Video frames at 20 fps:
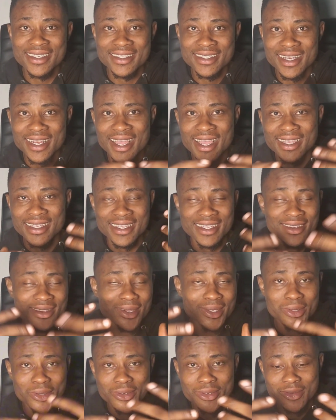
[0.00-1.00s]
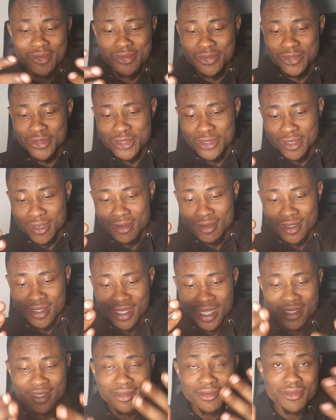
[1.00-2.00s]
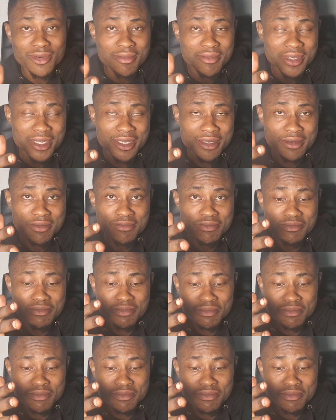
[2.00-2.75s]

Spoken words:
like a lot of confusion, starting from the